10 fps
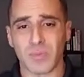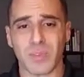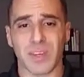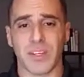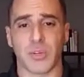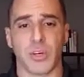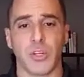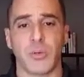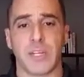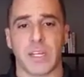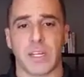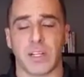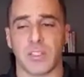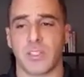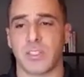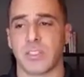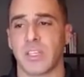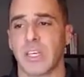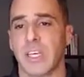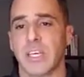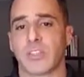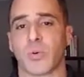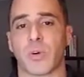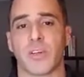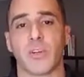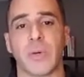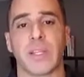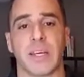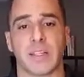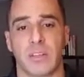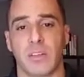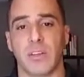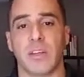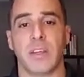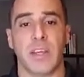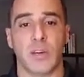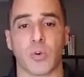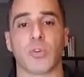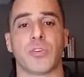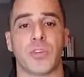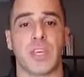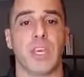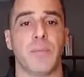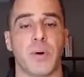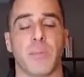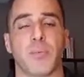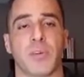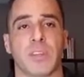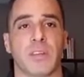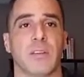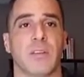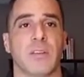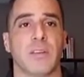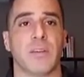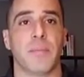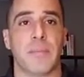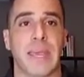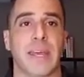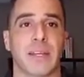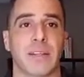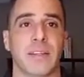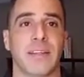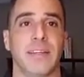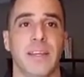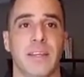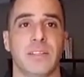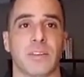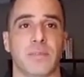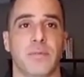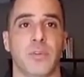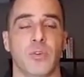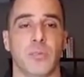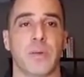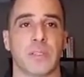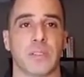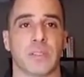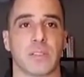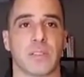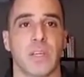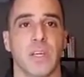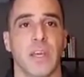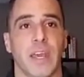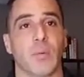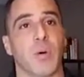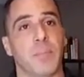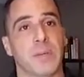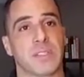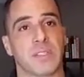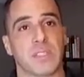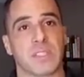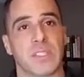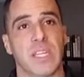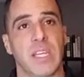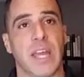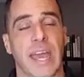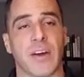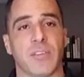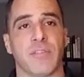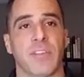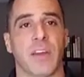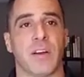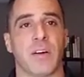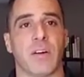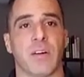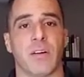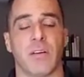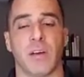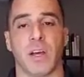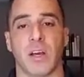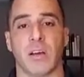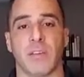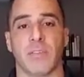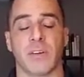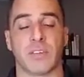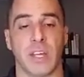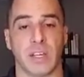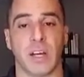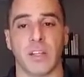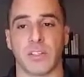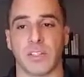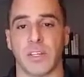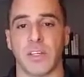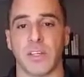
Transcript: into our new technologies. So we're doing that in order to keep up with the demand, the needs of new business, and what businesses need out of their technology.